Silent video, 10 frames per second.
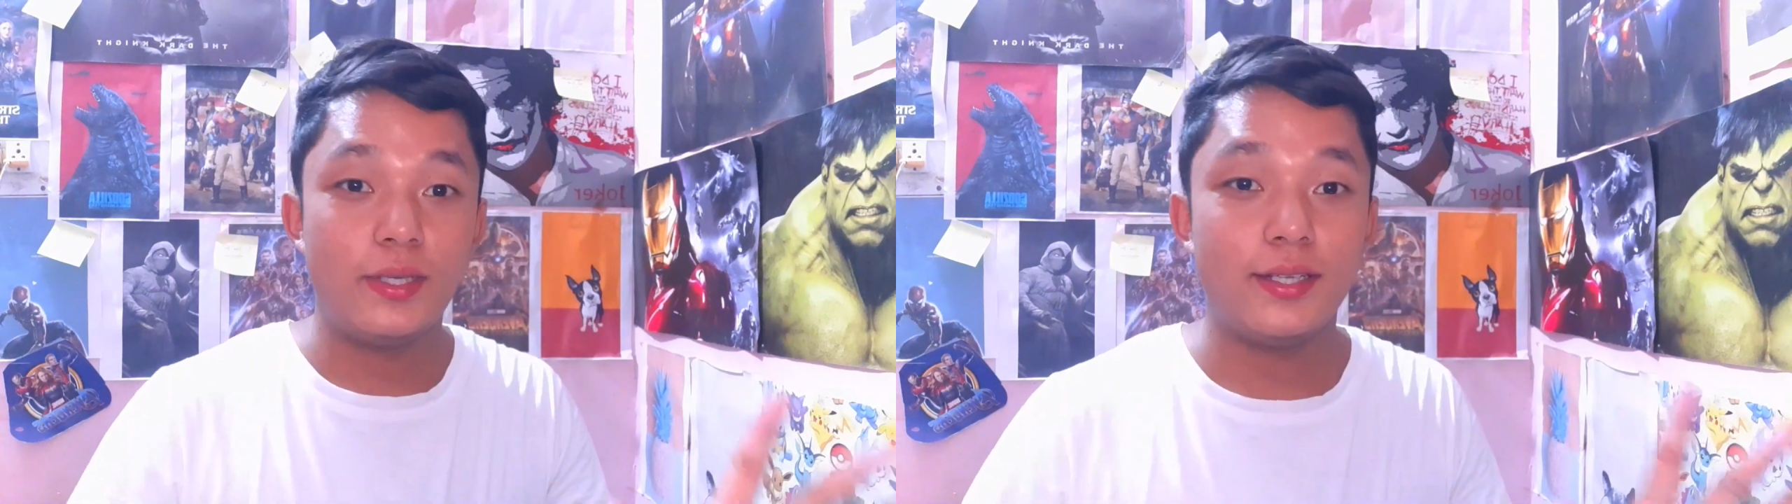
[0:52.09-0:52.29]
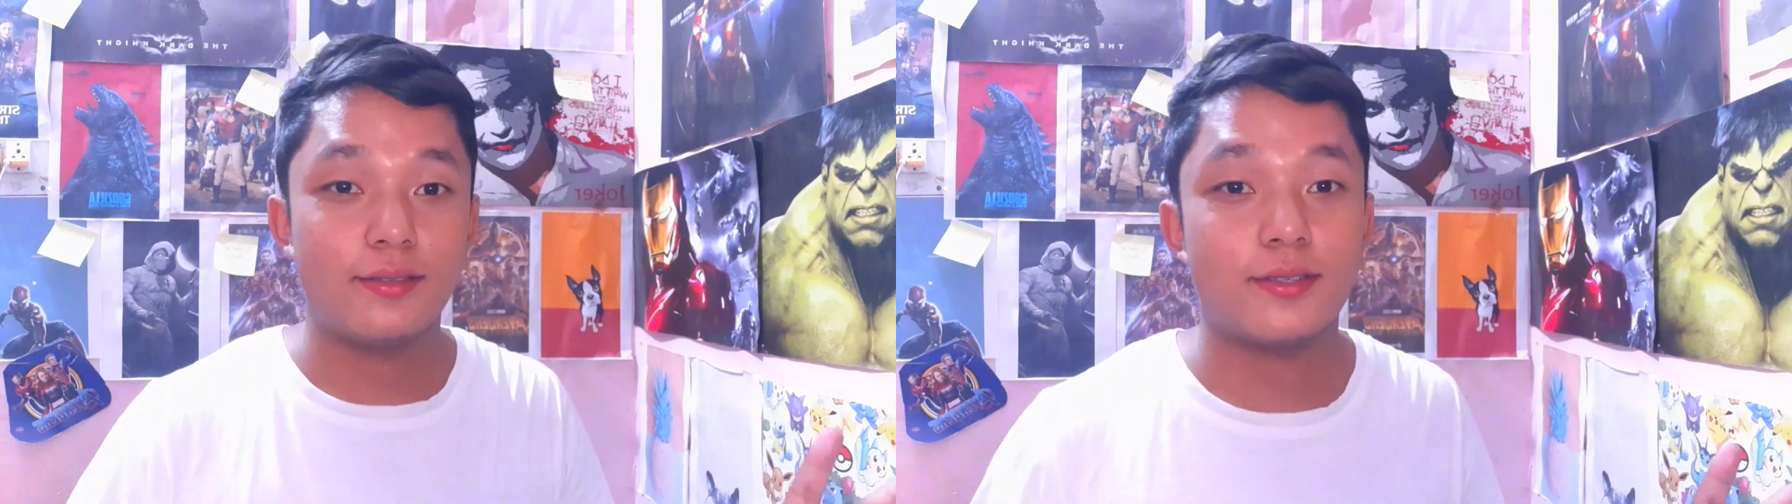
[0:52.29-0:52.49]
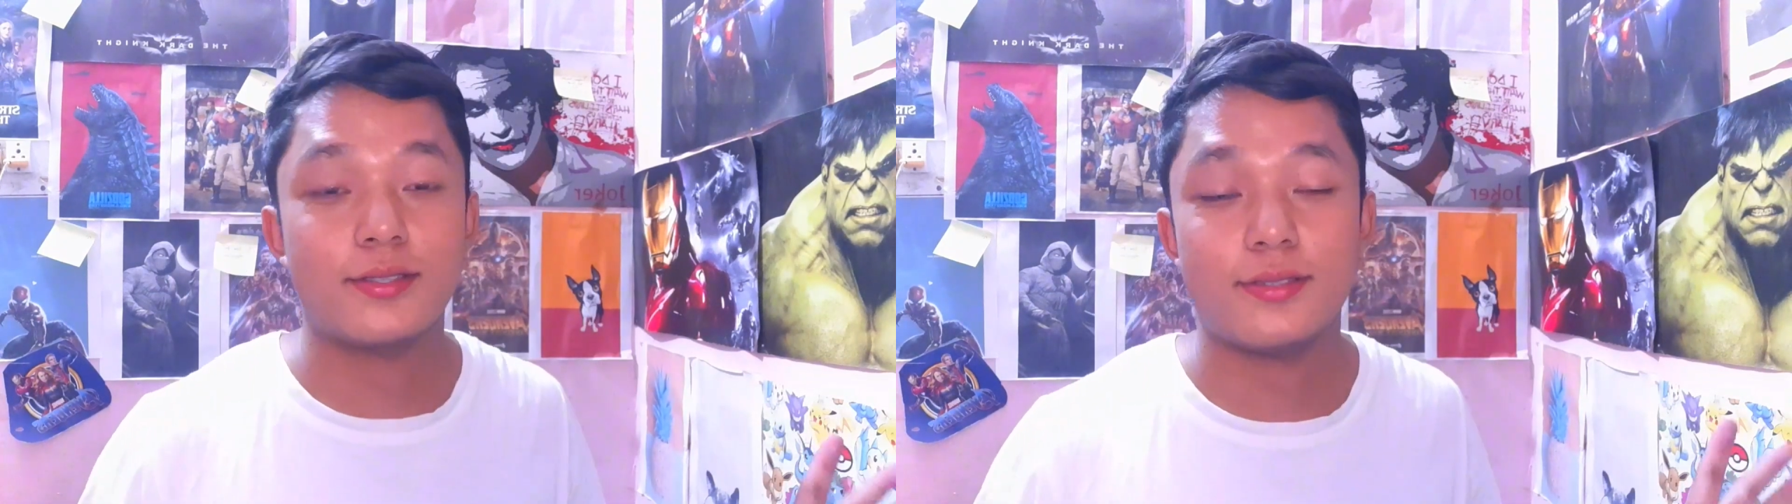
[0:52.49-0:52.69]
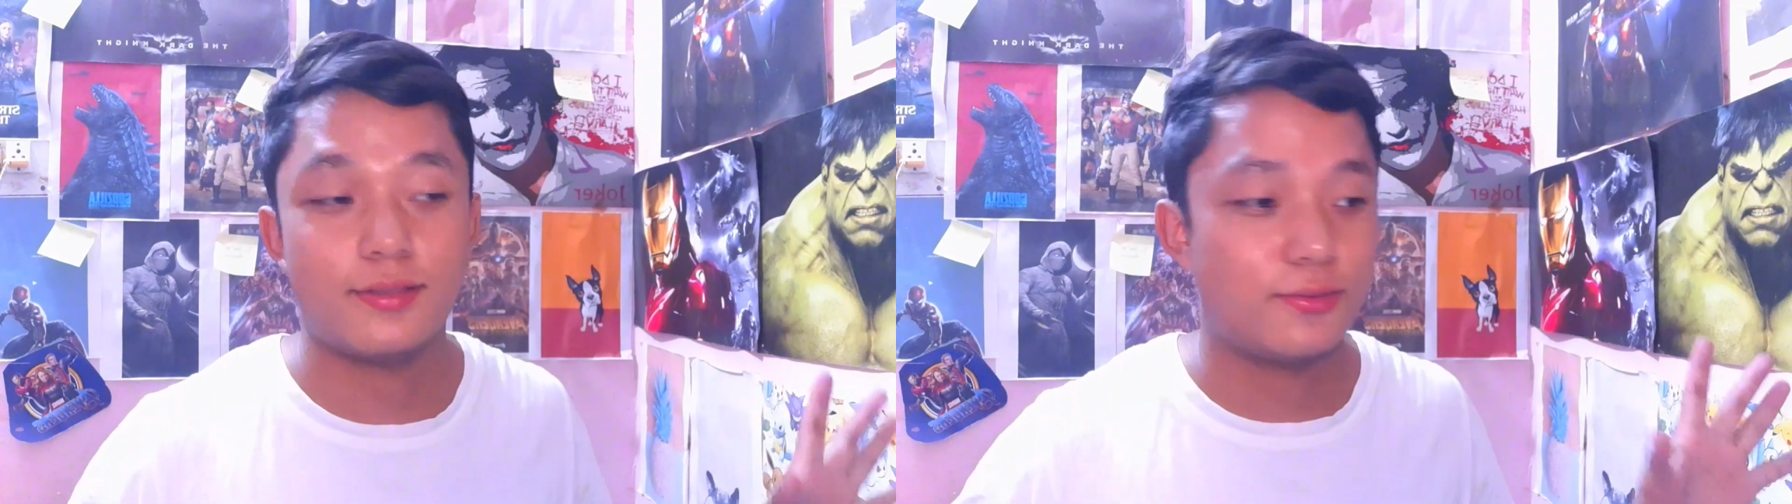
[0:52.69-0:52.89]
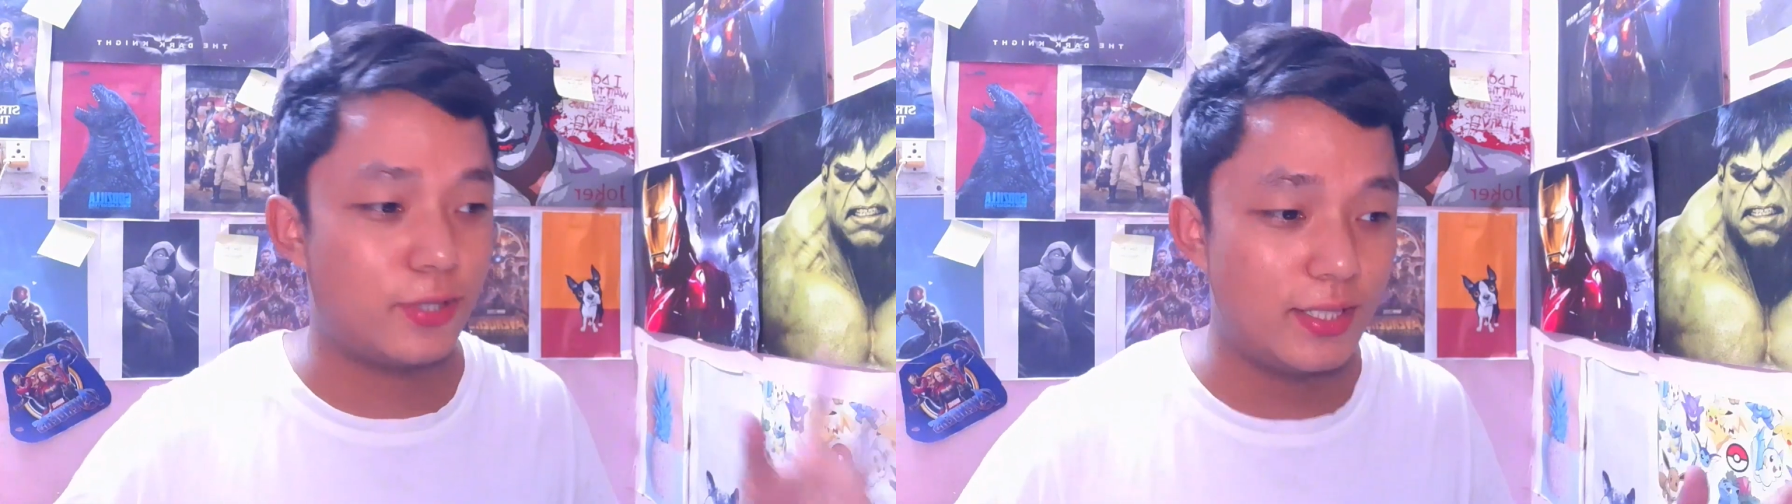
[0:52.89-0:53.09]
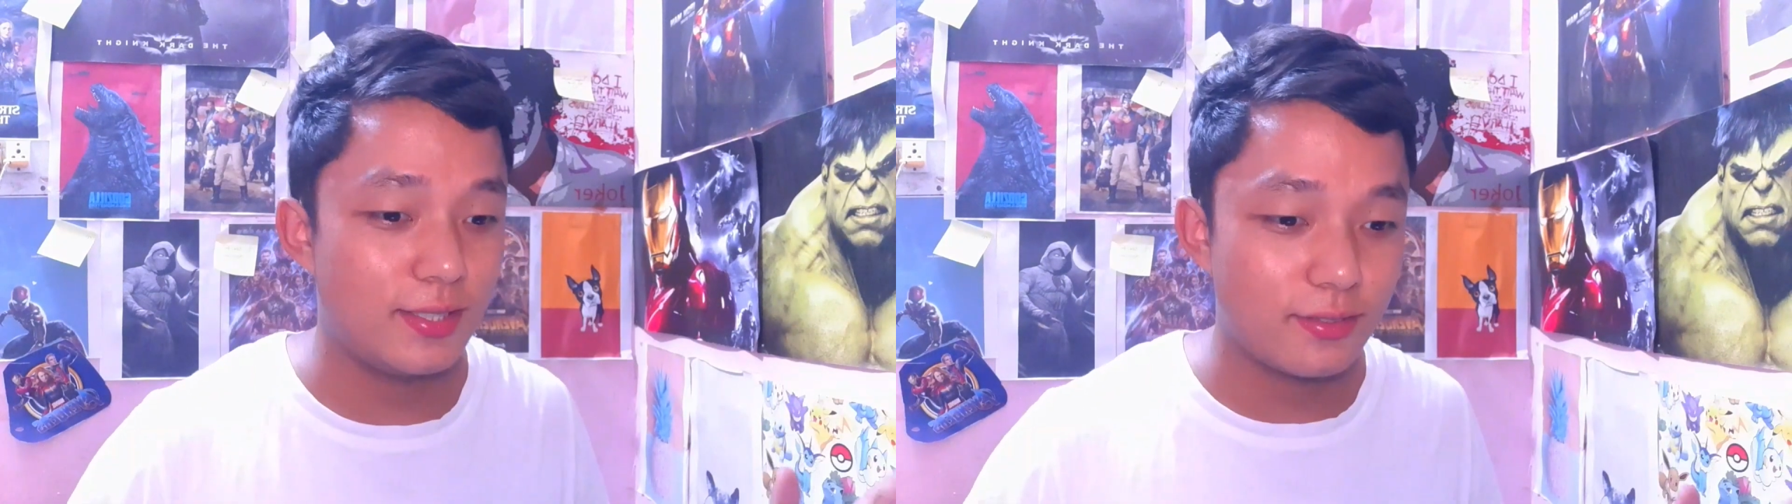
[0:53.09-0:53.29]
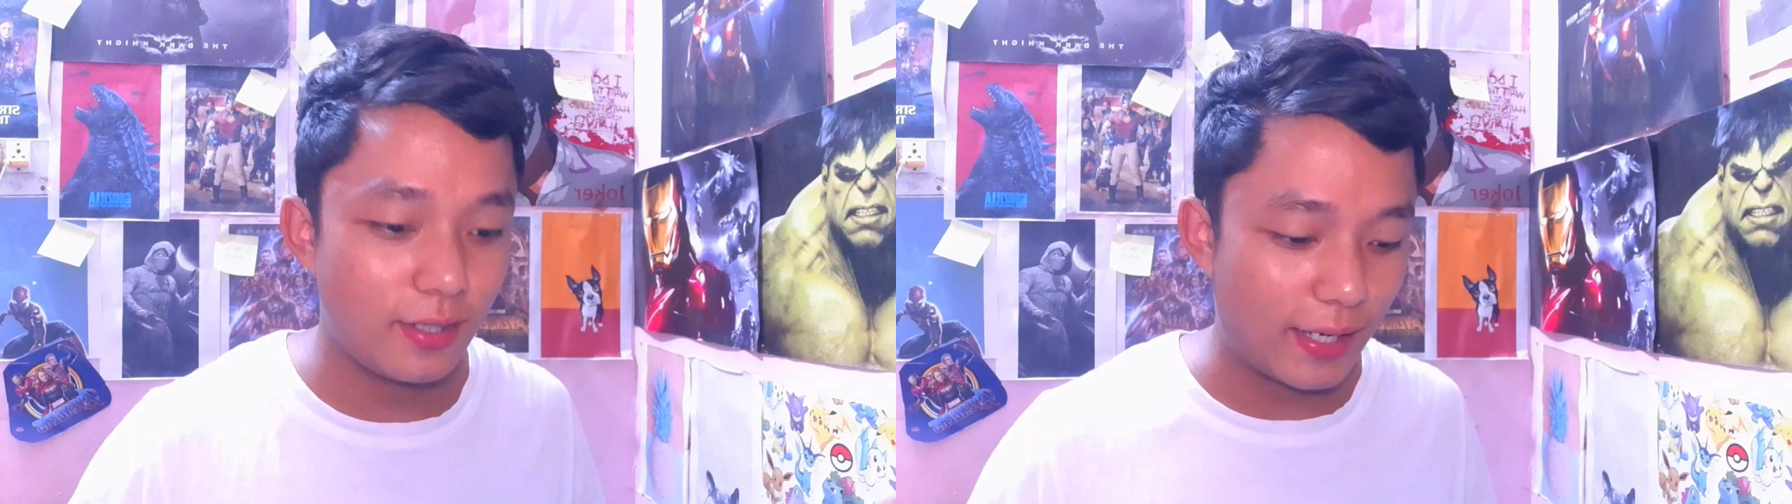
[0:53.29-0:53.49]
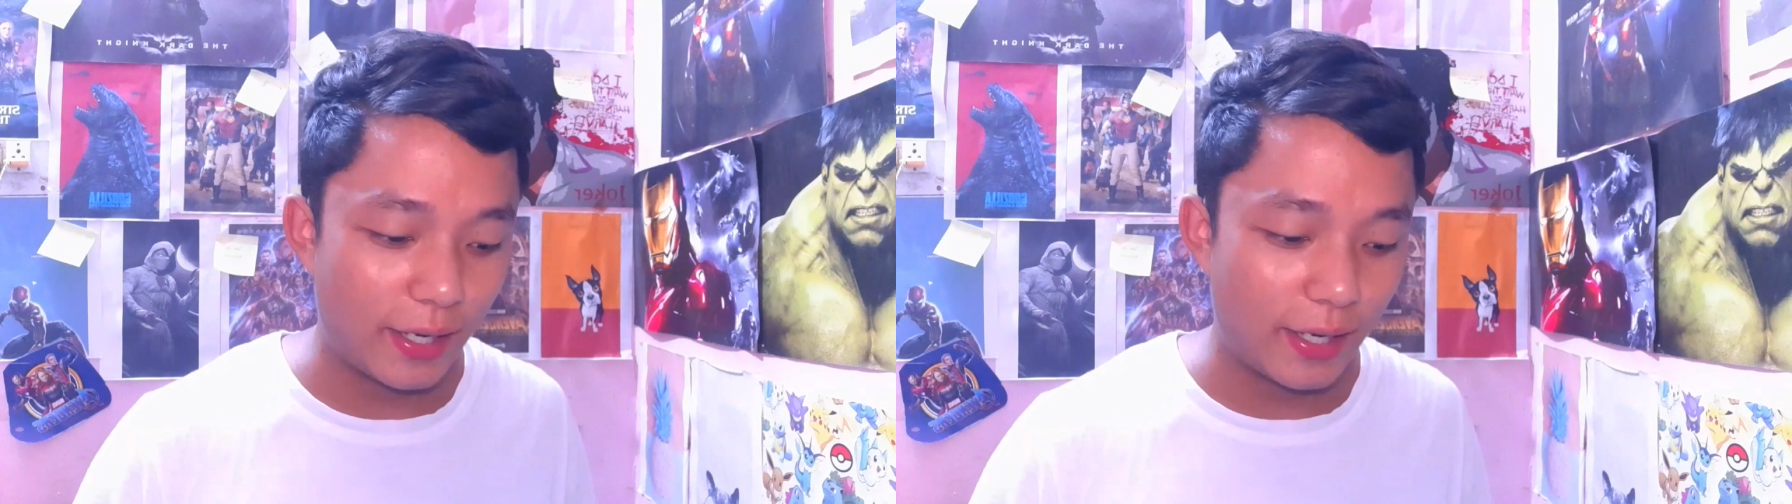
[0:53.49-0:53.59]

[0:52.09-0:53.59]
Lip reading: minutes teaser trailer.